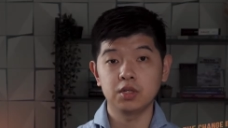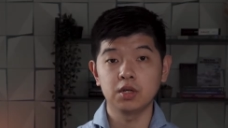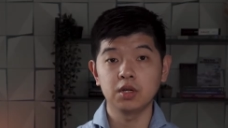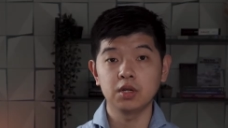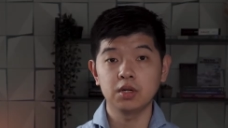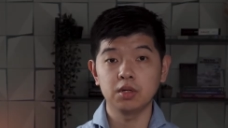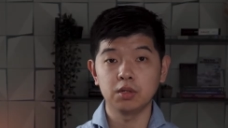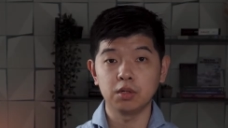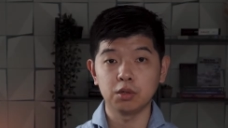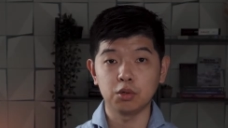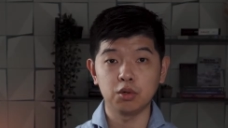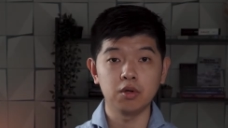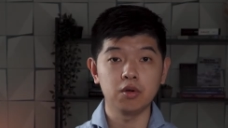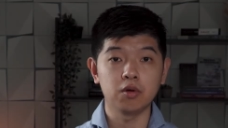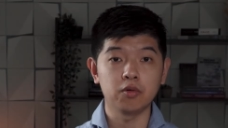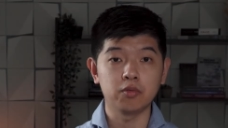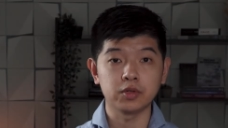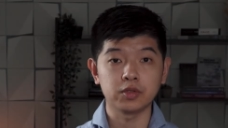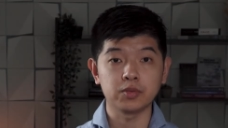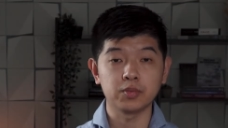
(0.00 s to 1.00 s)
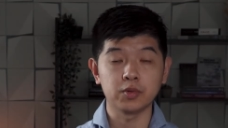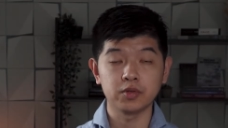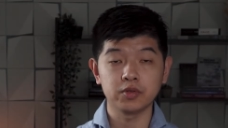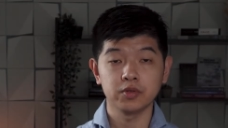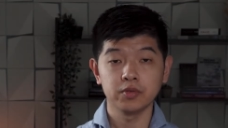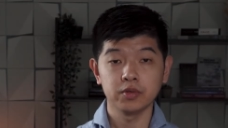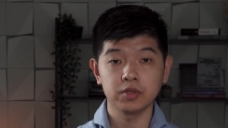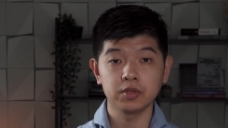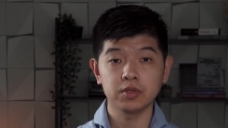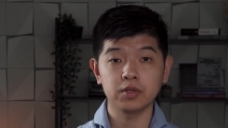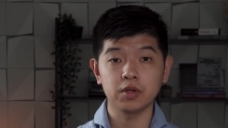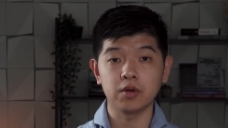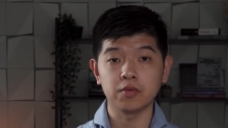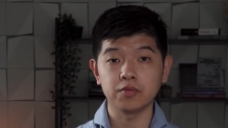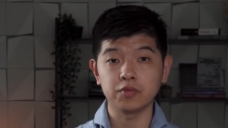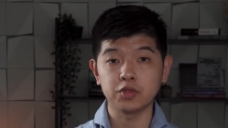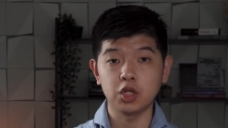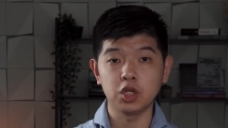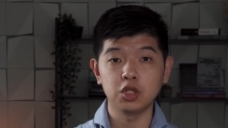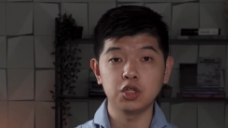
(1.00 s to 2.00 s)
the degree of responsiveness
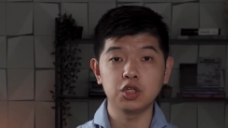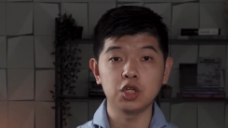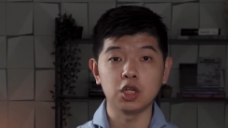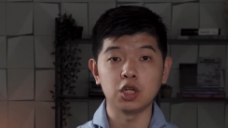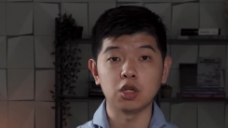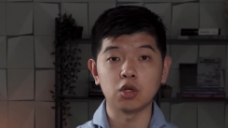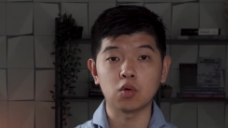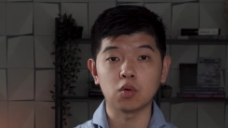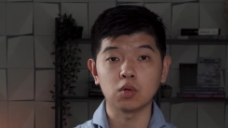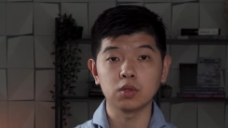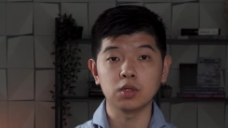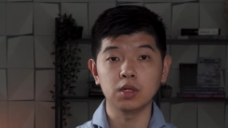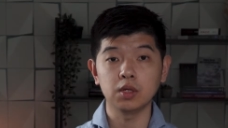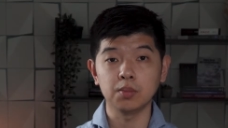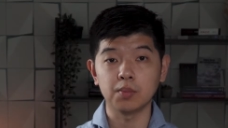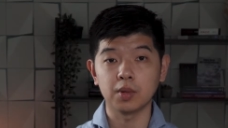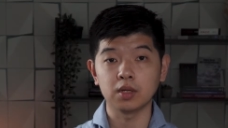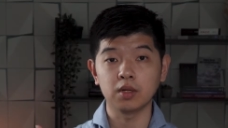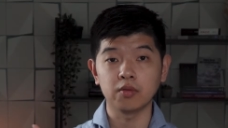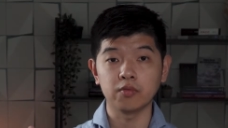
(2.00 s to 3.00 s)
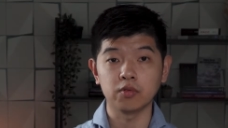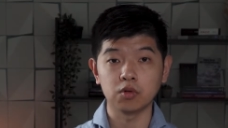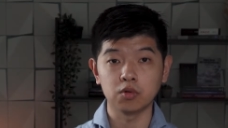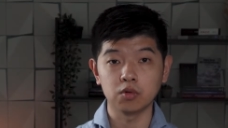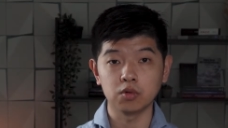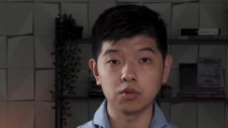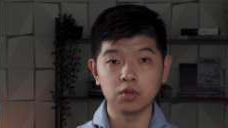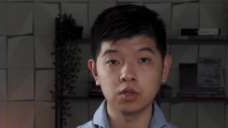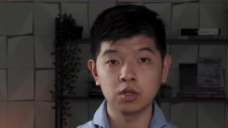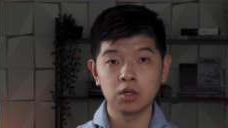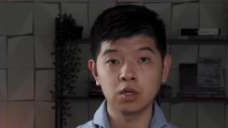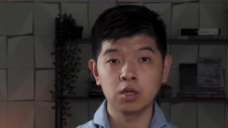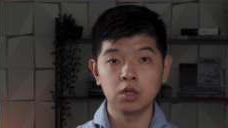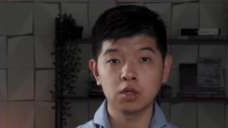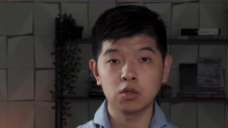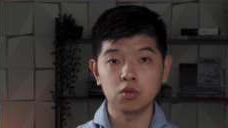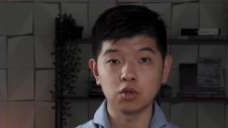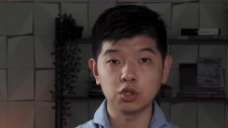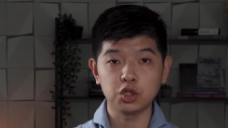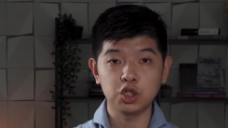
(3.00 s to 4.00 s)
of change in quantity demand of a good
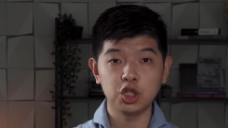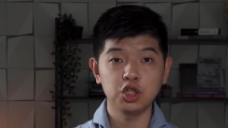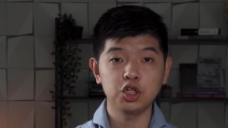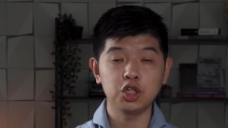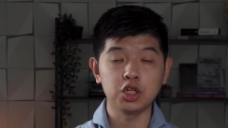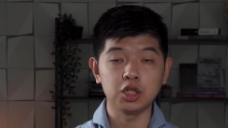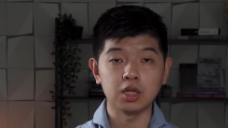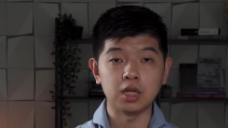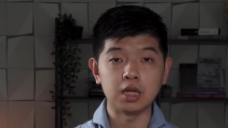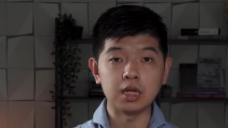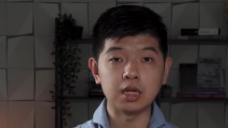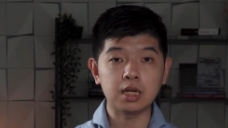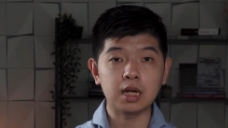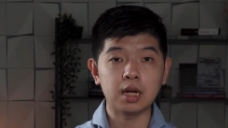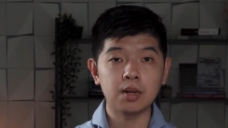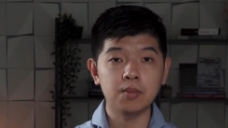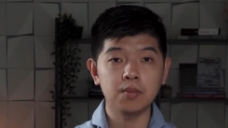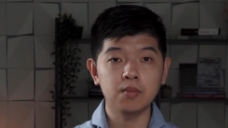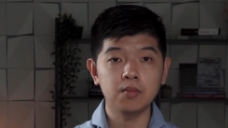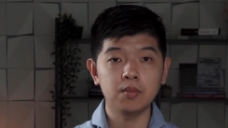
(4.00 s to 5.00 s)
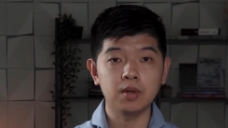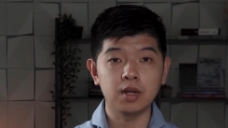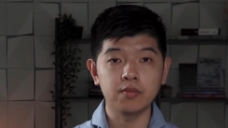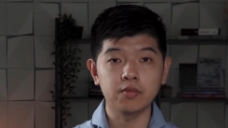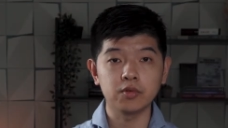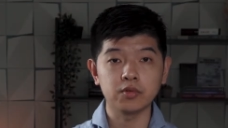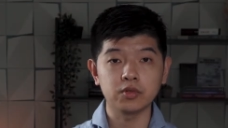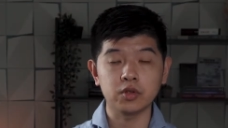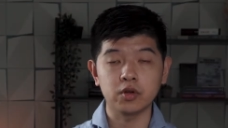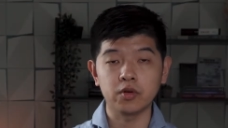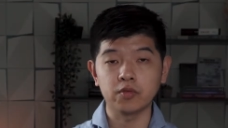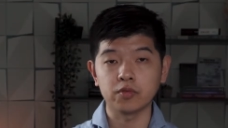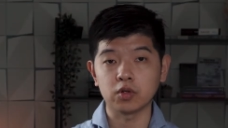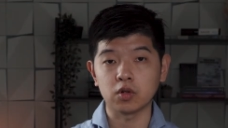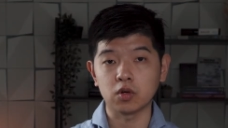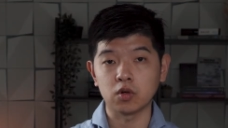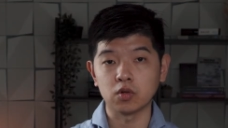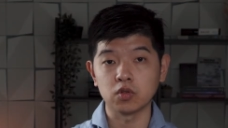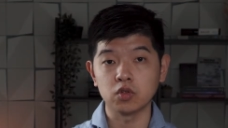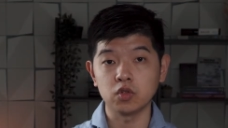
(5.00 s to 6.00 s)
to a change in income levels of the
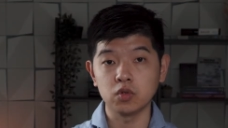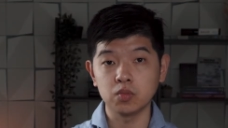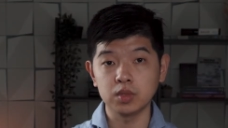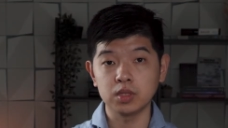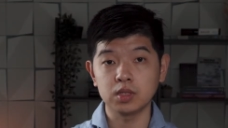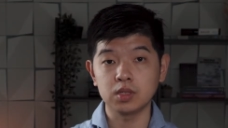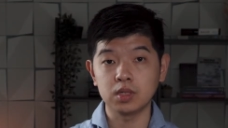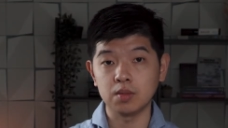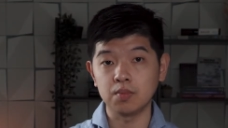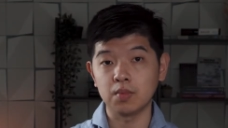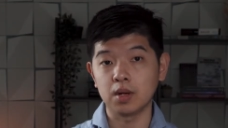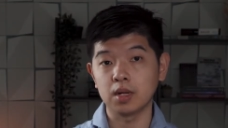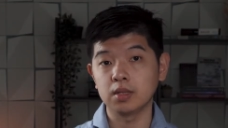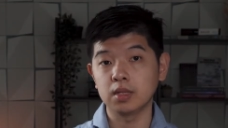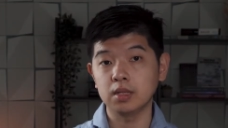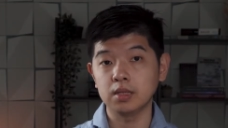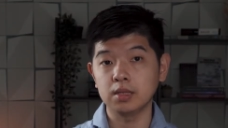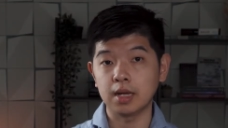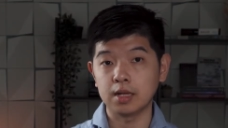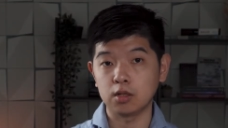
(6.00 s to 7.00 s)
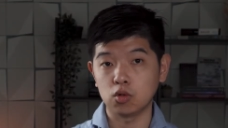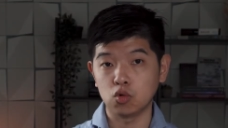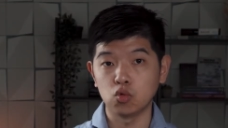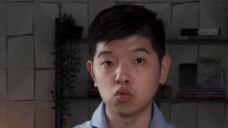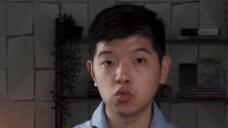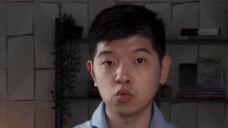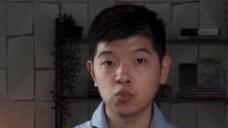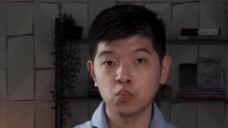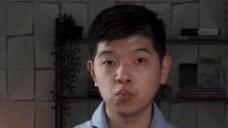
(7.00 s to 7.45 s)
consumers demanding that good.